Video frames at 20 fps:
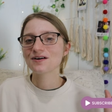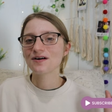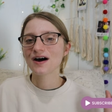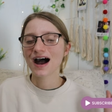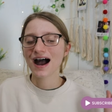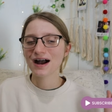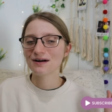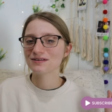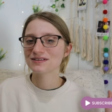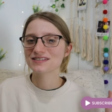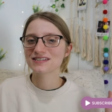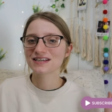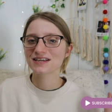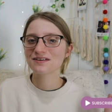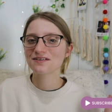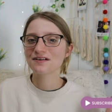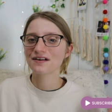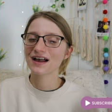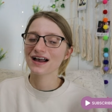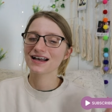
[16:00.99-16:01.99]
I will see
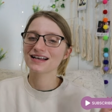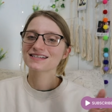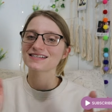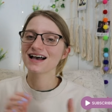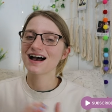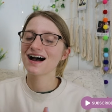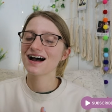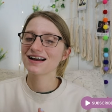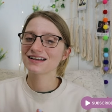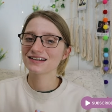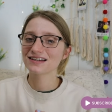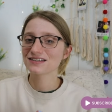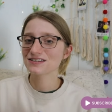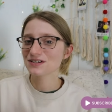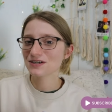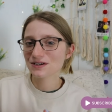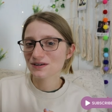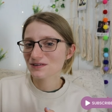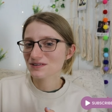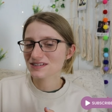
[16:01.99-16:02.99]
you guys on
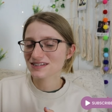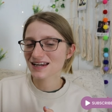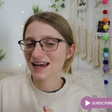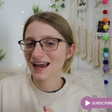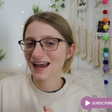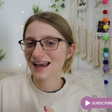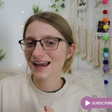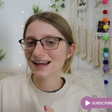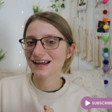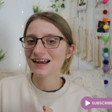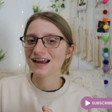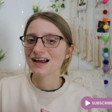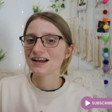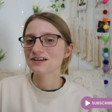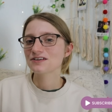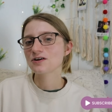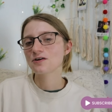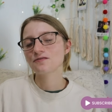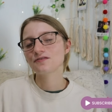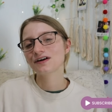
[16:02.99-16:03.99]
Tuesday.
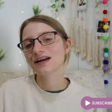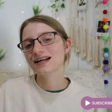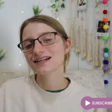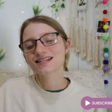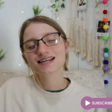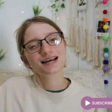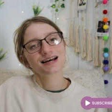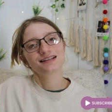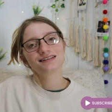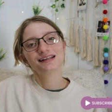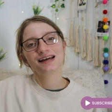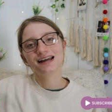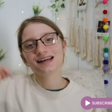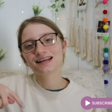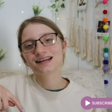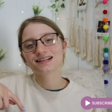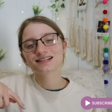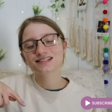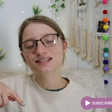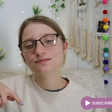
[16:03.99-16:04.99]
Don't forget to
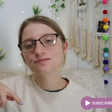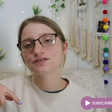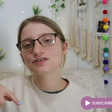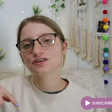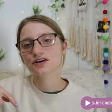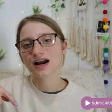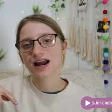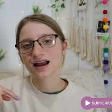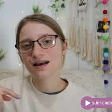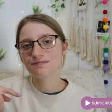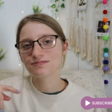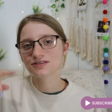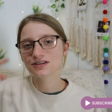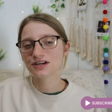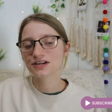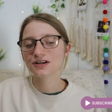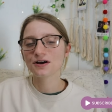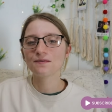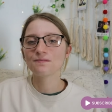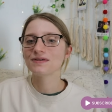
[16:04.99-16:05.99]
like and subscribe so
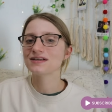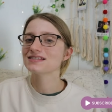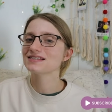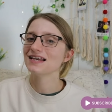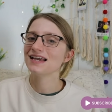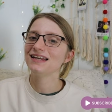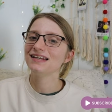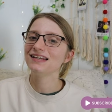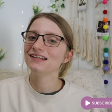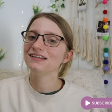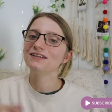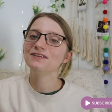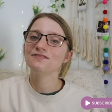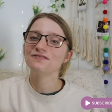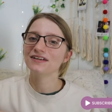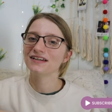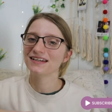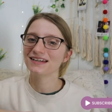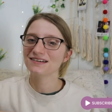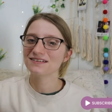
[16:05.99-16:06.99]
you don't miss any new
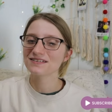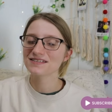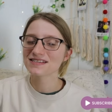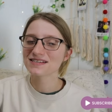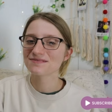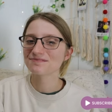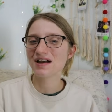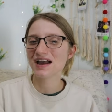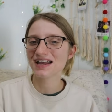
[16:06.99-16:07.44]
videos.